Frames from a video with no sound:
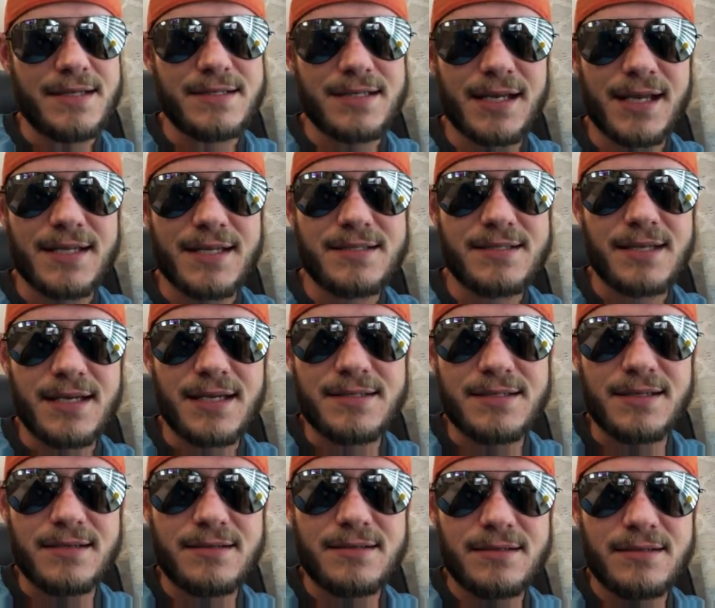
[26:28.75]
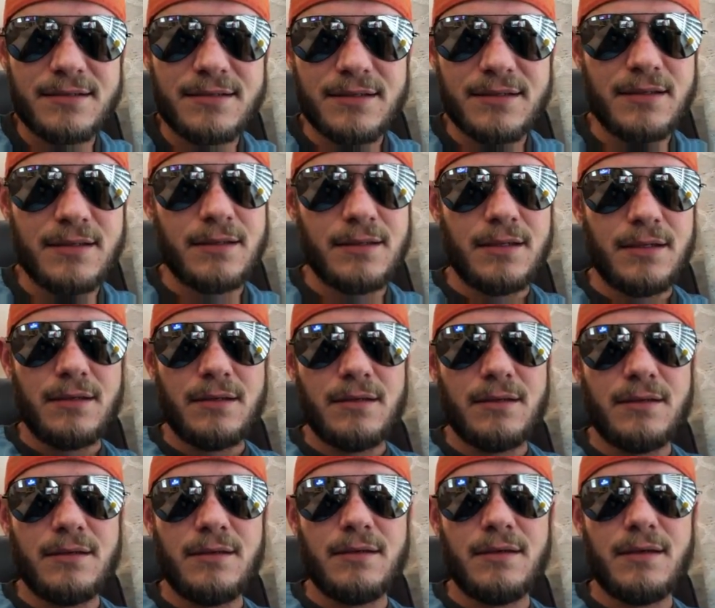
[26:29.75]
the consensus,
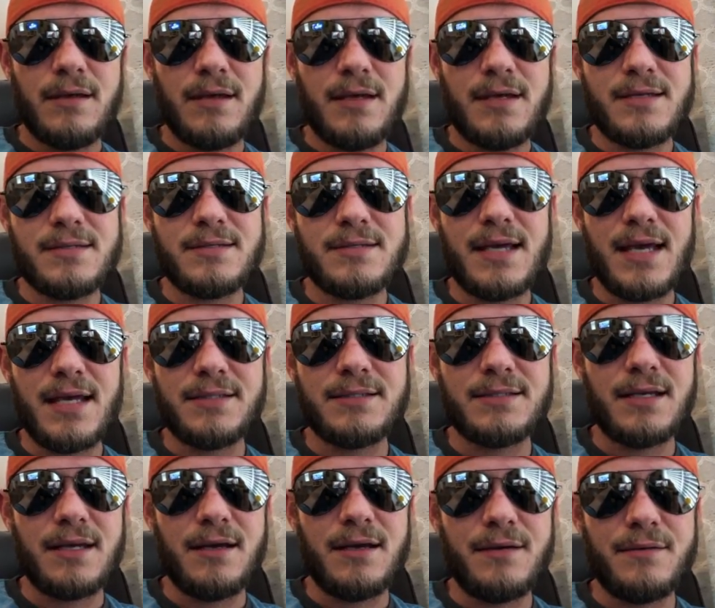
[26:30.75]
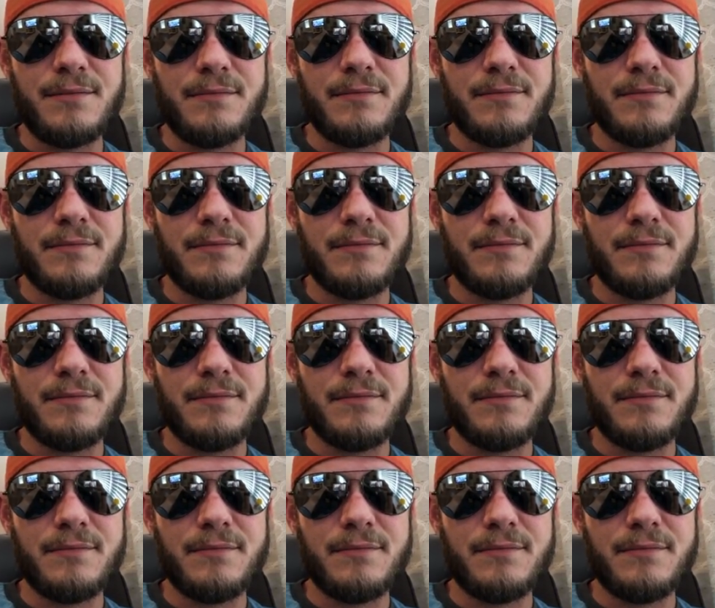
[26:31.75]
is that